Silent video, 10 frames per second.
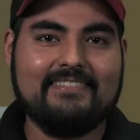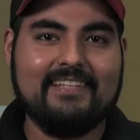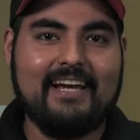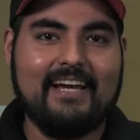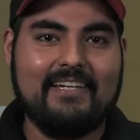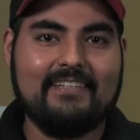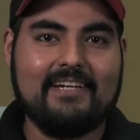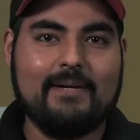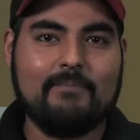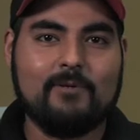Hi,
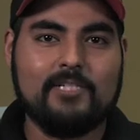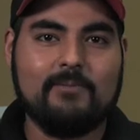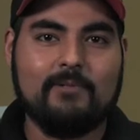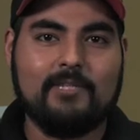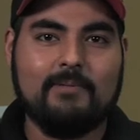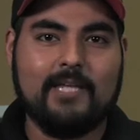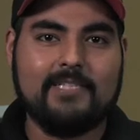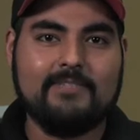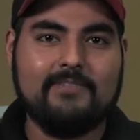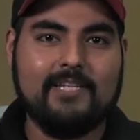I'm Christian with
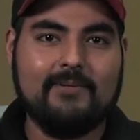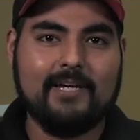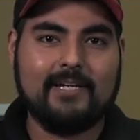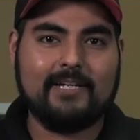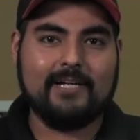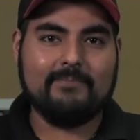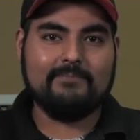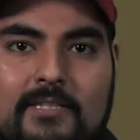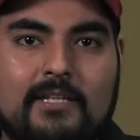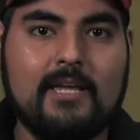Appliance Video dot com.
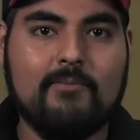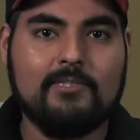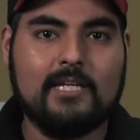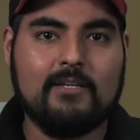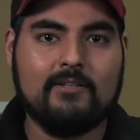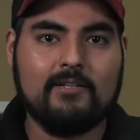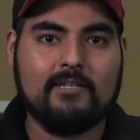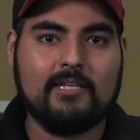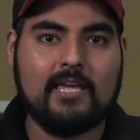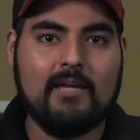Today we'll take a look
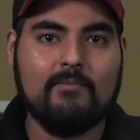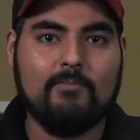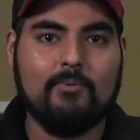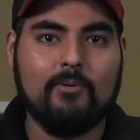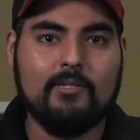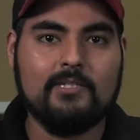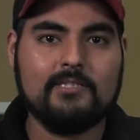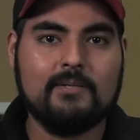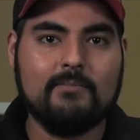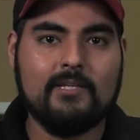at the cable pulley
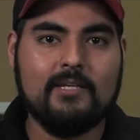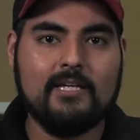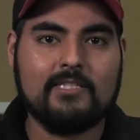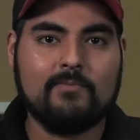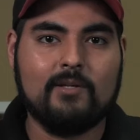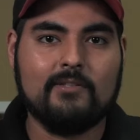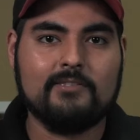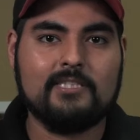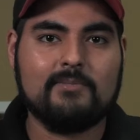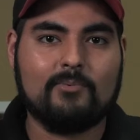assembly as well as
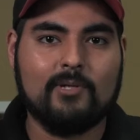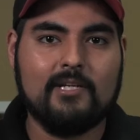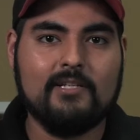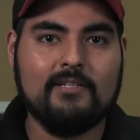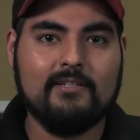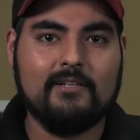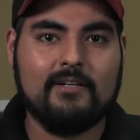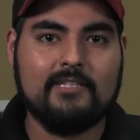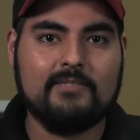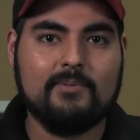the spring
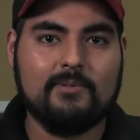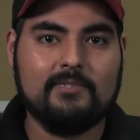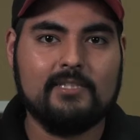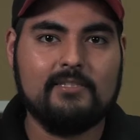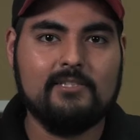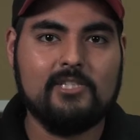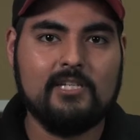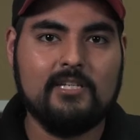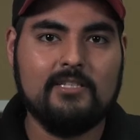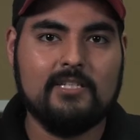on this built-in G
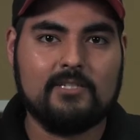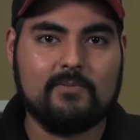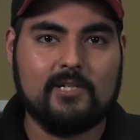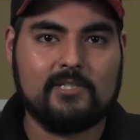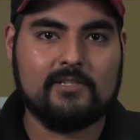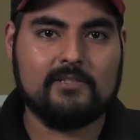E dishwasher.